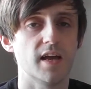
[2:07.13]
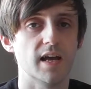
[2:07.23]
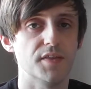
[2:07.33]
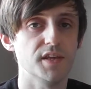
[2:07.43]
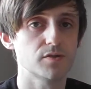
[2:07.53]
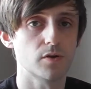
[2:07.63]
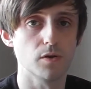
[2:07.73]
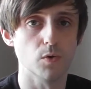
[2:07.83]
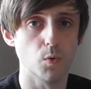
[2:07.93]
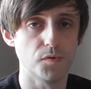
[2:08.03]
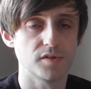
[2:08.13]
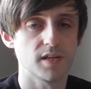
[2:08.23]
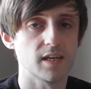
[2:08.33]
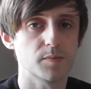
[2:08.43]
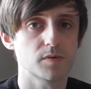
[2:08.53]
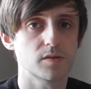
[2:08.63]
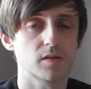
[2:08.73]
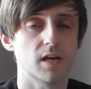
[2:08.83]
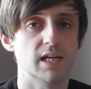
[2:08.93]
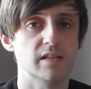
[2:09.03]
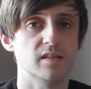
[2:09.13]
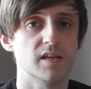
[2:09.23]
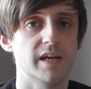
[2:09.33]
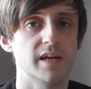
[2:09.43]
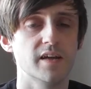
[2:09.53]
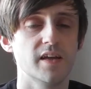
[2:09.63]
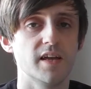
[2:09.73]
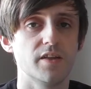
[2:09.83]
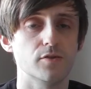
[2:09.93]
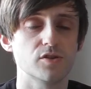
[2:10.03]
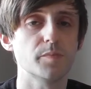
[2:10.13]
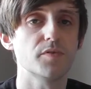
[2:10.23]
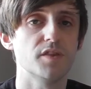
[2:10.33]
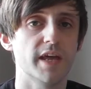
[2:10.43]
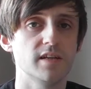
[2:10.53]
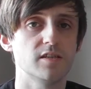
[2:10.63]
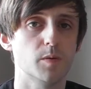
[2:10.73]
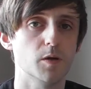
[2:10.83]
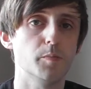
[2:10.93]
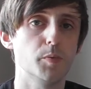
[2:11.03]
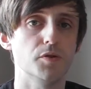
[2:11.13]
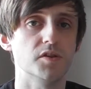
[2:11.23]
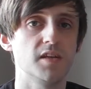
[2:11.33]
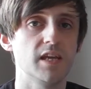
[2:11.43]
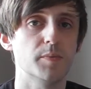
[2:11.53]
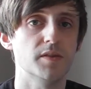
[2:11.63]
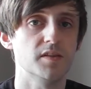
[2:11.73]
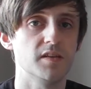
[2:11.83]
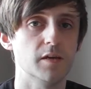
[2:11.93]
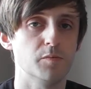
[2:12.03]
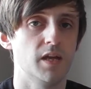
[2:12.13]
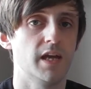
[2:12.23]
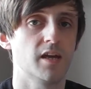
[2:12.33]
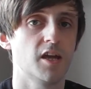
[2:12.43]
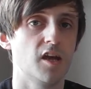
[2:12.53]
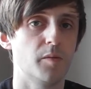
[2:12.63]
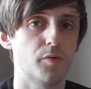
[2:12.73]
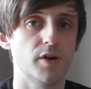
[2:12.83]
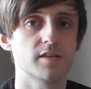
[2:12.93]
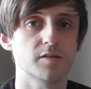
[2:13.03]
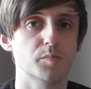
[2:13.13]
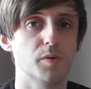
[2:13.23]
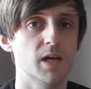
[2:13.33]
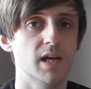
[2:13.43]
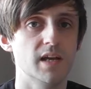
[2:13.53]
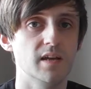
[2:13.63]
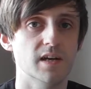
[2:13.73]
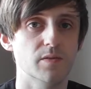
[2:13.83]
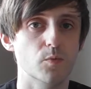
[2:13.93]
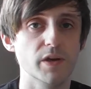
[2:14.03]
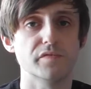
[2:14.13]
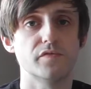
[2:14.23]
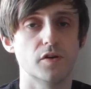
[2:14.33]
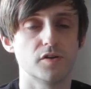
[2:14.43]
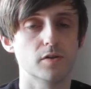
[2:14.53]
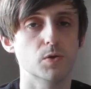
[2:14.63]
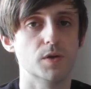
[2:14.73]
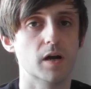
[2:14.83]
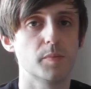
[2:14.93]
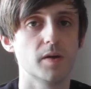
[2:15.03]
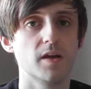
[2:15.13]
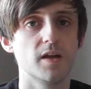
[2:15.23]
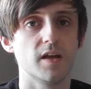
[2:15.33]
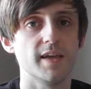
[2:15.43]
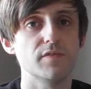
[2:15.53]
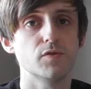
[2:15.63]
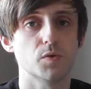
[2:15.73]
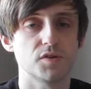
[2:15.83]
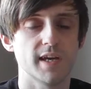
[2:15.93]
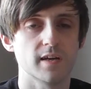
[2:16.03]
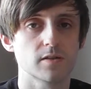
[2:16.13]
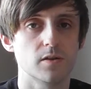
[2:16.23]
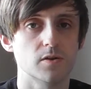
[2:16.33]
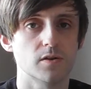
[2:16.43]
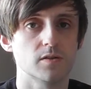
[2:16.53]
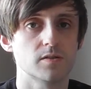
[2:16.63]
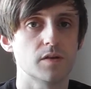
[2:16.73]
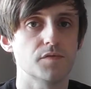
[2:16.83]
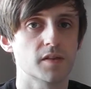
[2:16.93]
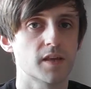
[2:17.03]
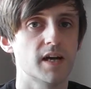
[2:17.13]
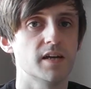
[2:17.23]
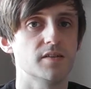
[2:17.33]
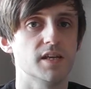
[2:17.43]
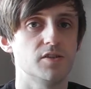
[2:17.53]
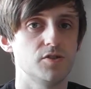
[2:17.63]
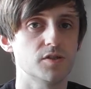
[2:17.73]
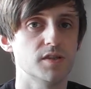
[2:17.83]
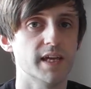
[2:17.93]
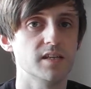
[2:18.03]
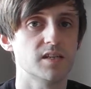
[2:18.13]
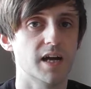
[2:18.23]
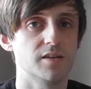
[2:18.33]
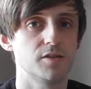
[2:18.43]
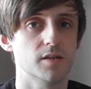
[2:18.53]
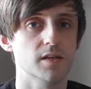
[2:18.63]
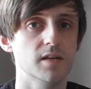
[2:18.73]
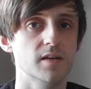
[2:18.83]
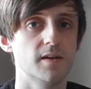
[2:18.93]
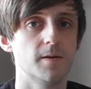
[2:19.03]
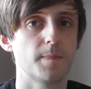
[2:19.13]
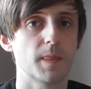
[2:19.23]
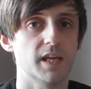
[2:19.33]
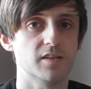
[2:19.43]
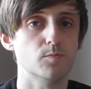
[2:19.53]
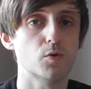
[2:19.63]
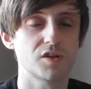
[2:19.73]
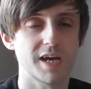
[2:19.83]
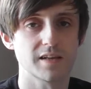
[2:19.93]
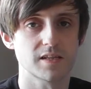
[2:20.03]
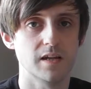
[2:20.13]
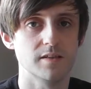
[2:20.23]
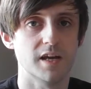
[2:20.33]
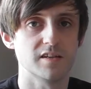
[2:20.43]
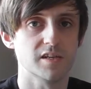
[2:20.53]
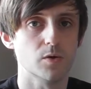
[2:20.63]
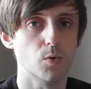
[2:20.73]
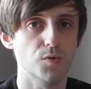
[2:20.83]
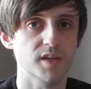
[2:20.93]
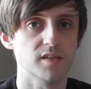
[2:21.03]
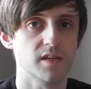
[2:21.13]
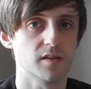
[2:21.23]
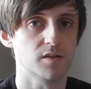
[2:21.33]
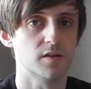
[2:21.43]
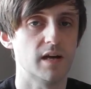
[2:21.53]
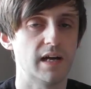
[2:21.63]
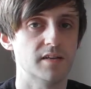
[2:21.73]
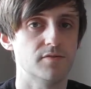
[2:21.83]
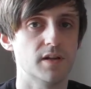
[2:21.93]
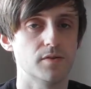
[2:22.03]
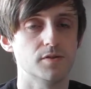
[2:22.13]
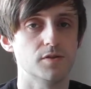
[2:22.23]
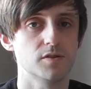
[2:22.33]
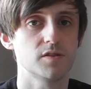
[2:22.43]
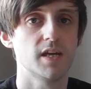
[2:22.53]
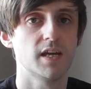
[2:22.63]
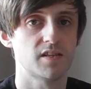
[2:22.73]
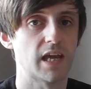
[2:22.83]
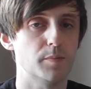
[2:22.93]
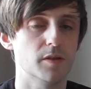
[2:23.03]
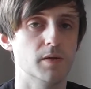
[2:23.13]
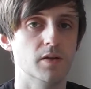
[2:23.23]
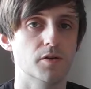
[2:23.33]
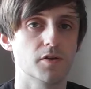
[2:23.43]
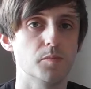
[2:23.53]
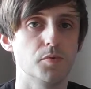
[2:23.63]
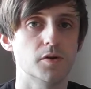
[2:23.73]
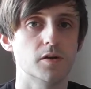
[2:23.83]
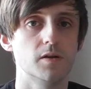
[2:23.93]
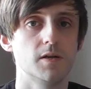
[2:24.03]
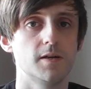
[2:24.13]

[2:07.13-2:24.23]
Uh, these are all old tapes and uh, there's something nice about putting the tape in the tape deck, press and play and waiting for it to load up. Even though it takes longer and stuff like that, it's just nice to actually it's more tactile to actually hold these things in your hand rather than just typing them in on a computer.